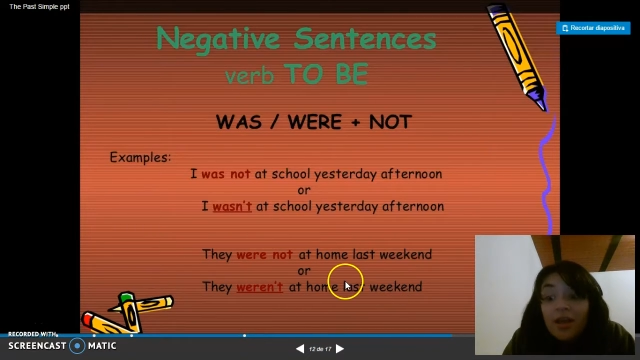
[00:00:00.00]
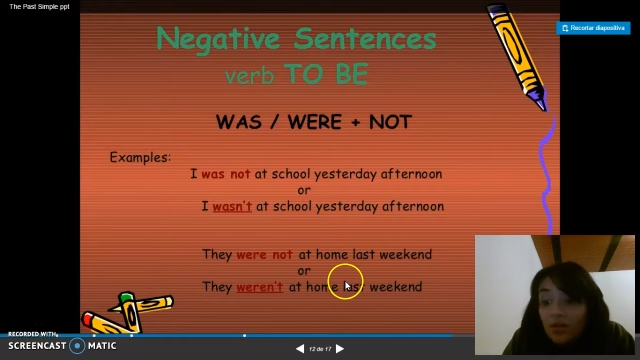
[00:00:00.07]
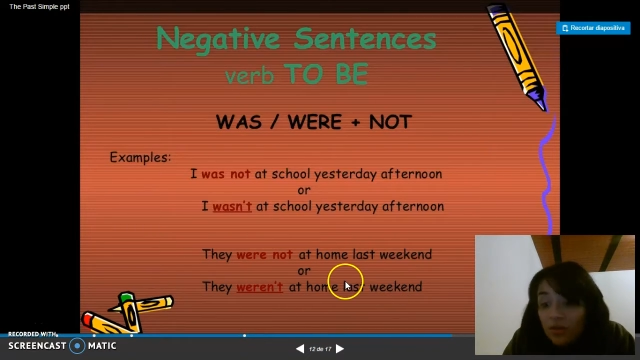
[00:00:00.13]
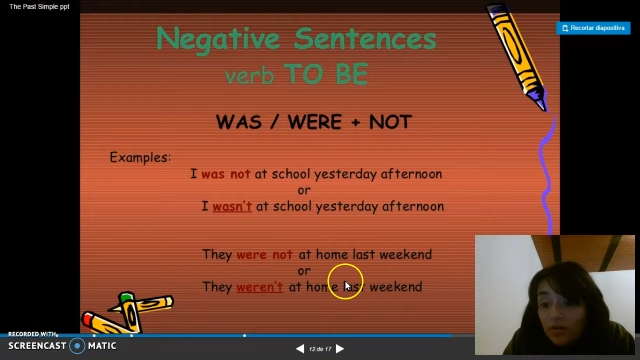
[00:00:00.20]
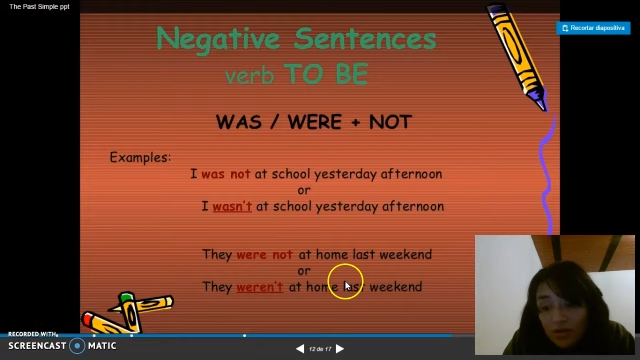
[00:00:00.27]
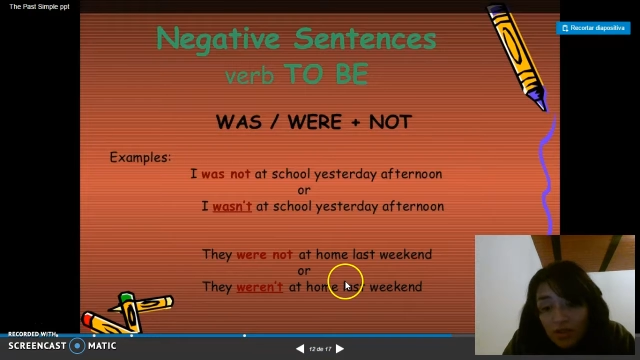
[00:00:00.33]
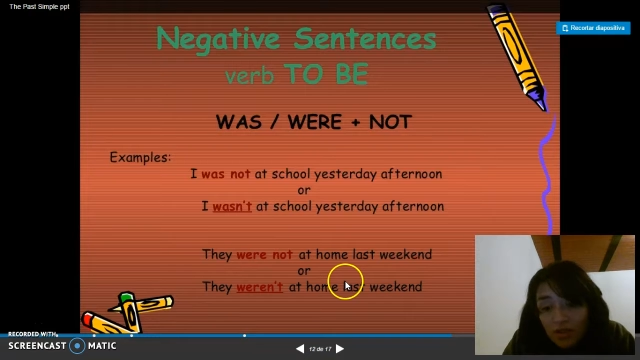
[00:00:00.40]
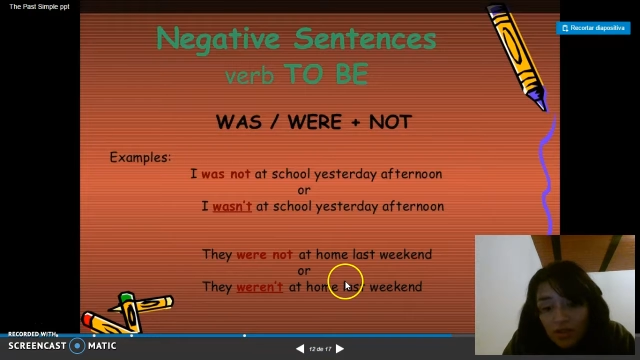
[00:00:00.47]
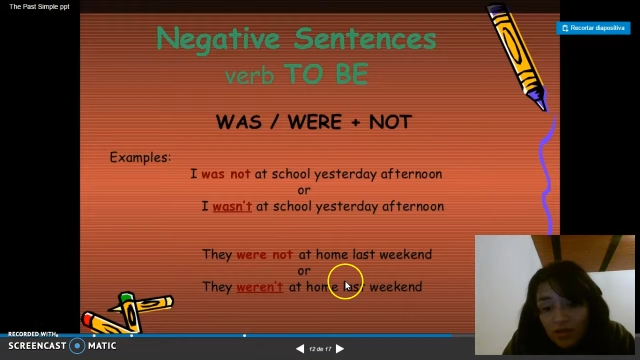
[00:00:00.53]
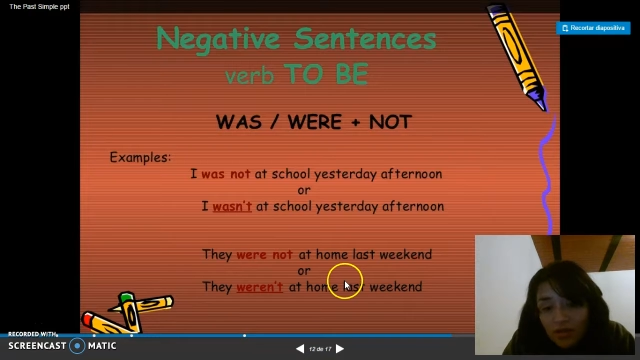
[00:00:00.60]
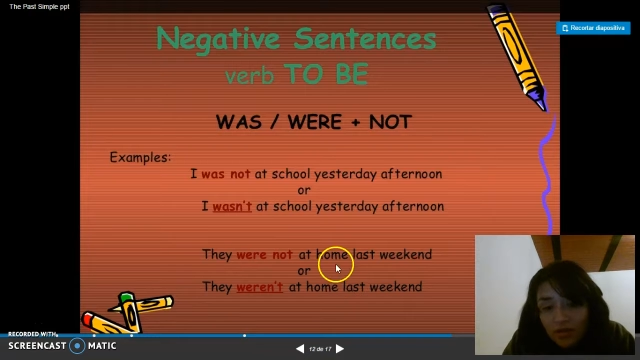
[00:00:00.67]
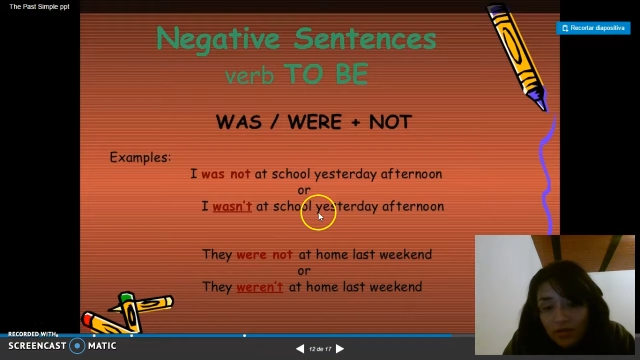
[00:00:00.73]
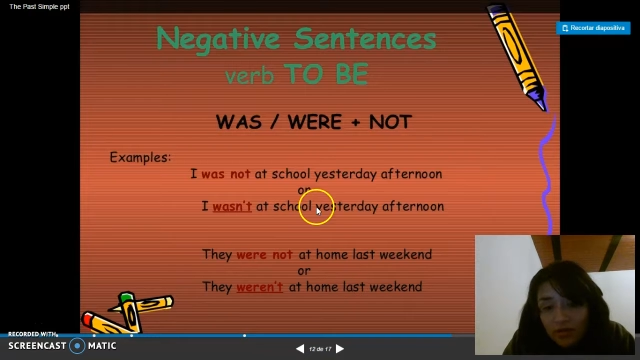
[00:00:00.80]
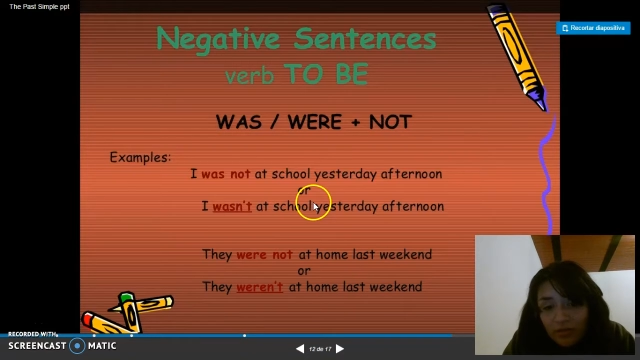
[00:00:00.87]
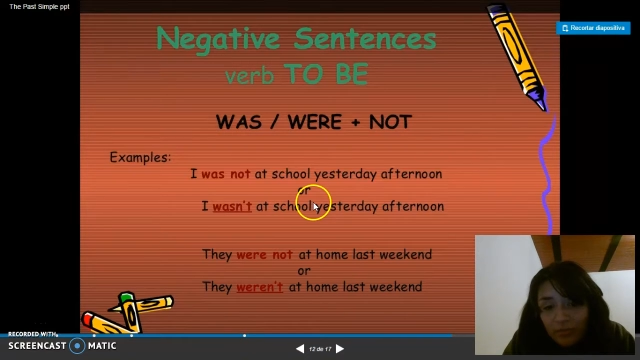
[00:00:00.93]
You don't need
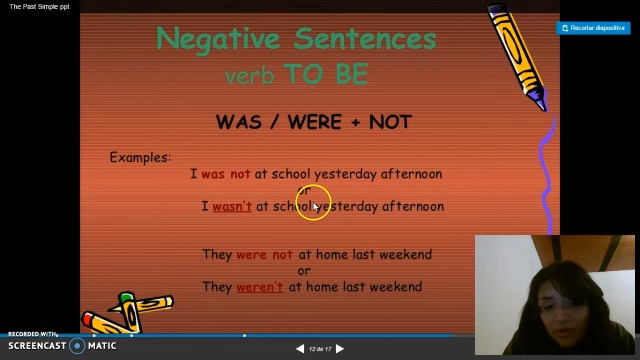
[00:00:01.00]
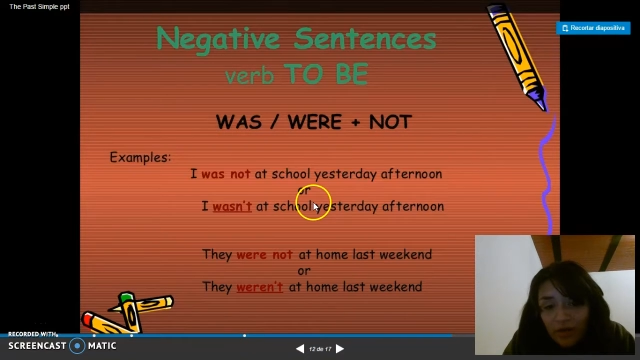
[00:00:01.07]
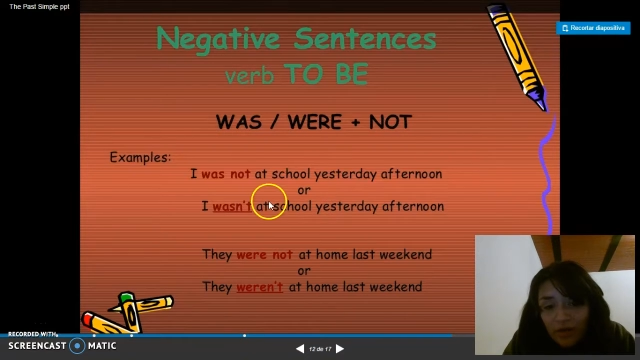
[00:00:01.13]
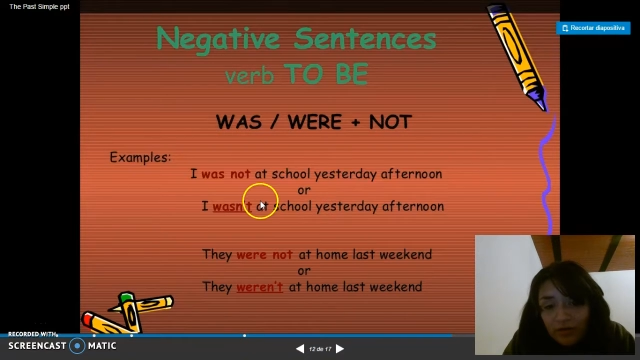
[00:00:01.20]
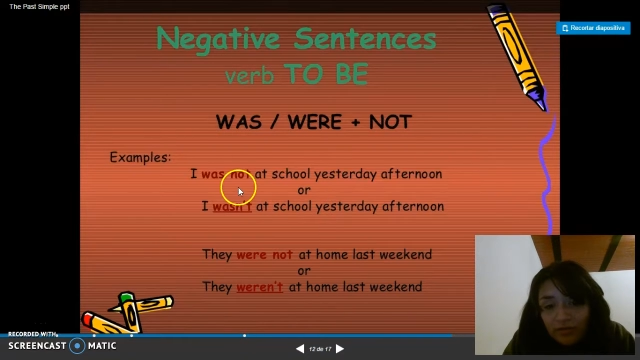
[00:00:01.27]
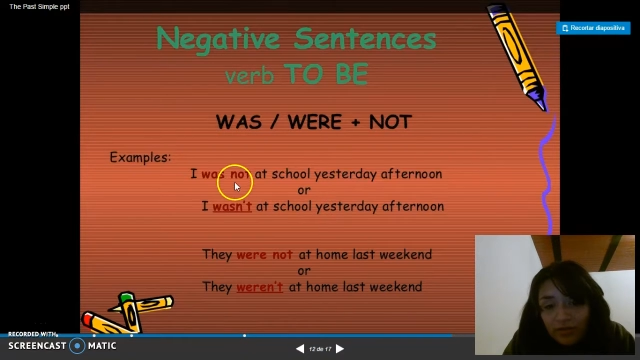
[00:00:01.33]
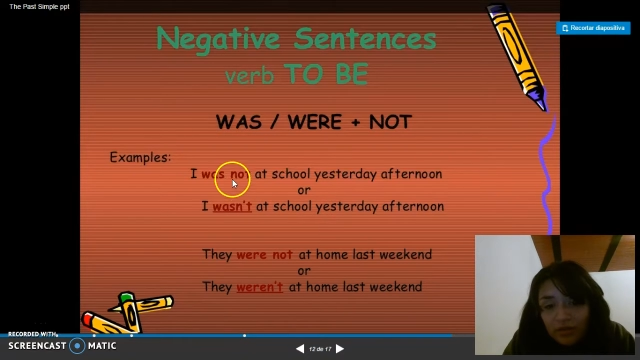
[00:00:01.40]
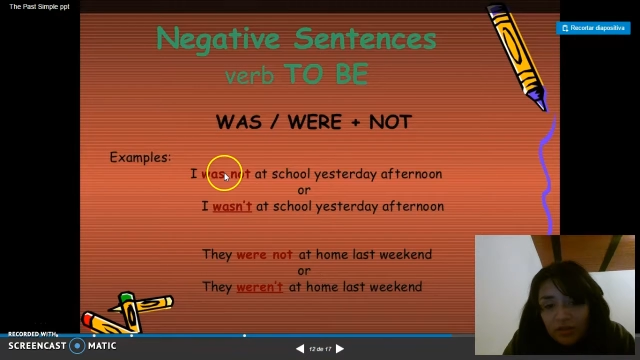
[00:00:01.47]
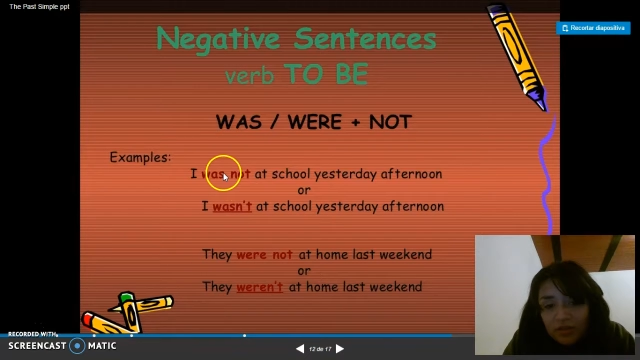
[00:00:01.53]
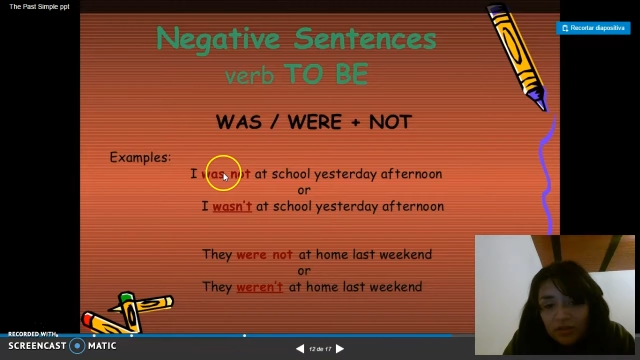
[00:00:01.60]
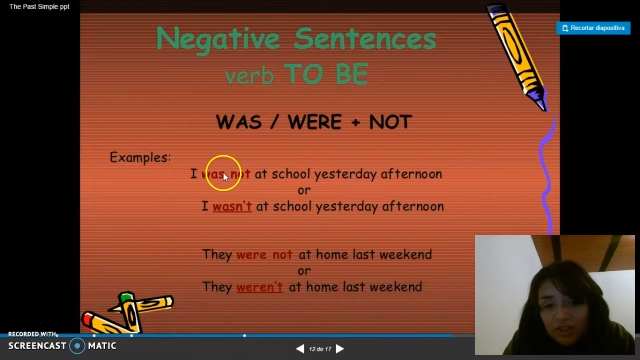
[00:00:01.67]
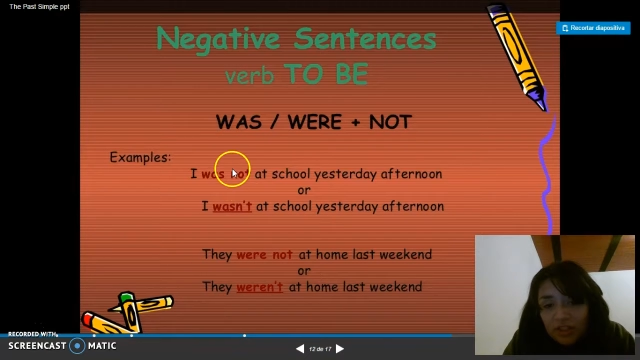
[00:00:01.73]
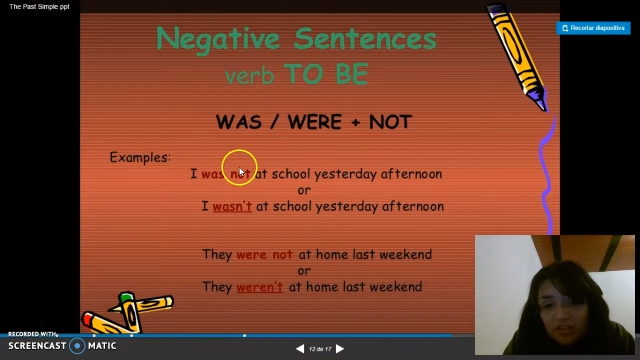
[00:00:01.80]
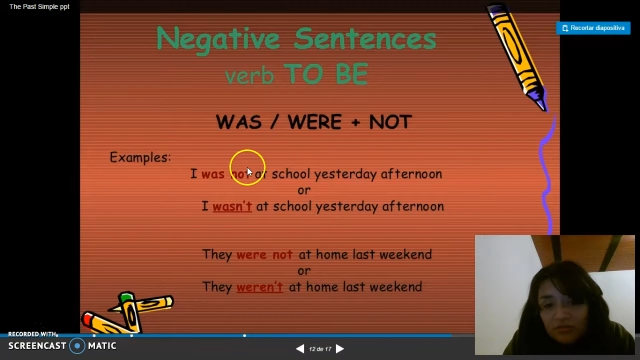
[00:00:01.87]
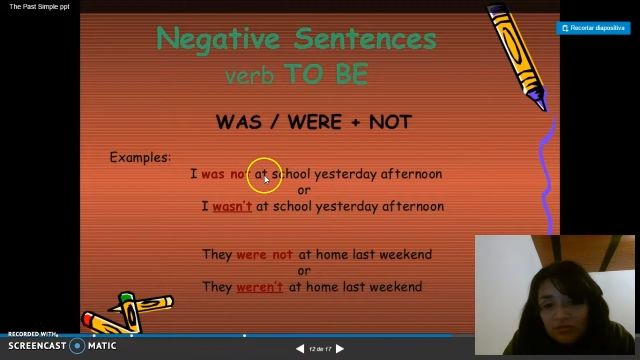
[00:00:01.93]
any other verb, you
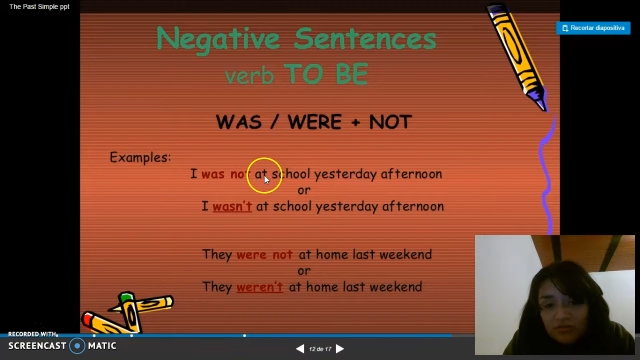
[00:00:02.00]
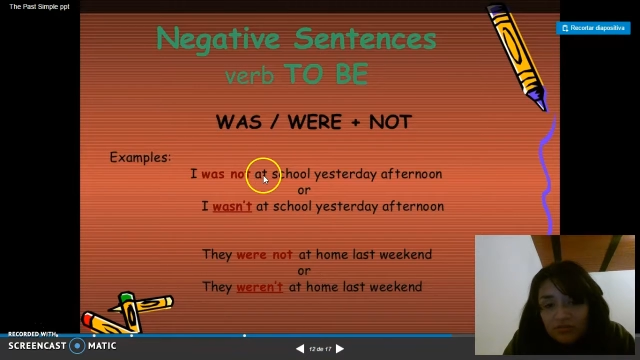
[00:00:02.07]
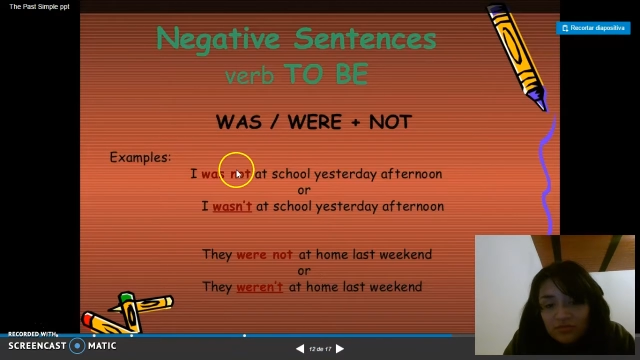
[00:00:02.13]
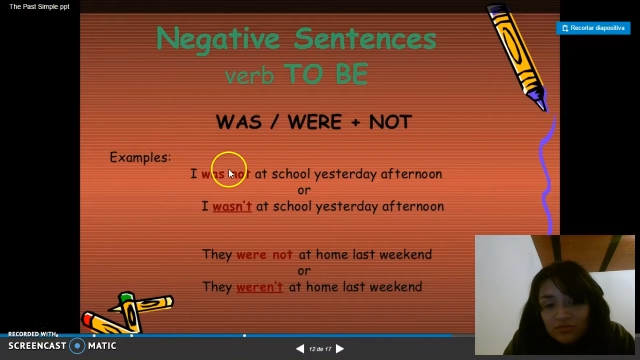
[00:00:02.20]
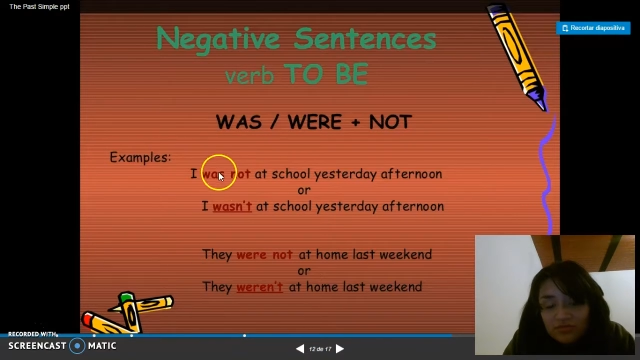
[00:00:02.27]
see?